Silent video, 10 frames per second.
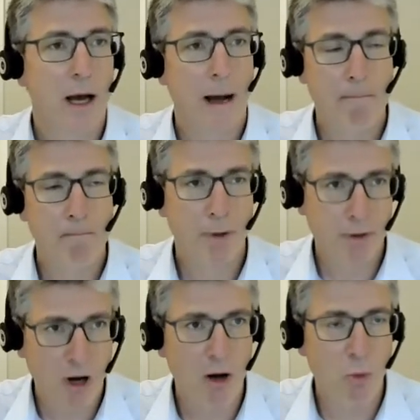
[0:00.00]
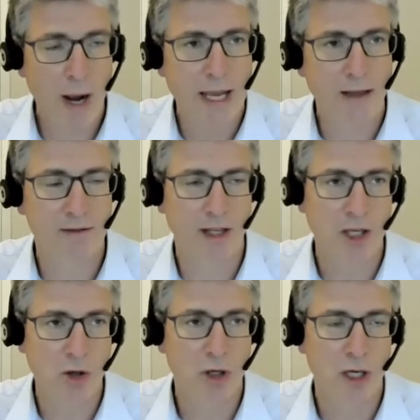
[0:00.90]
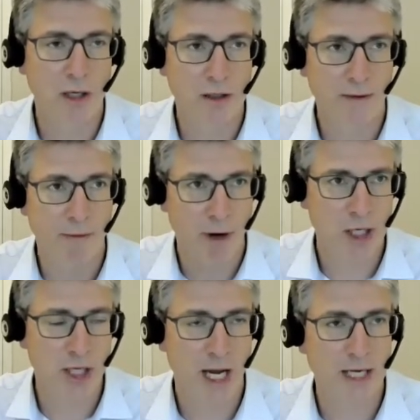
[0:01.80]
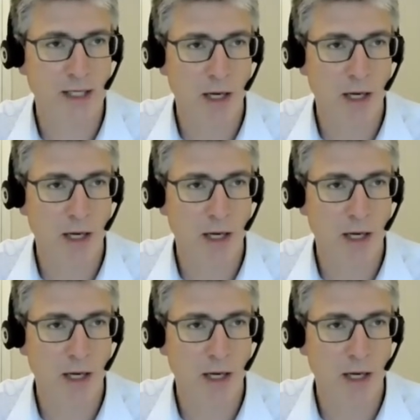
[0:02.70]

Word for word: Um, but there are ways that you can differentiate.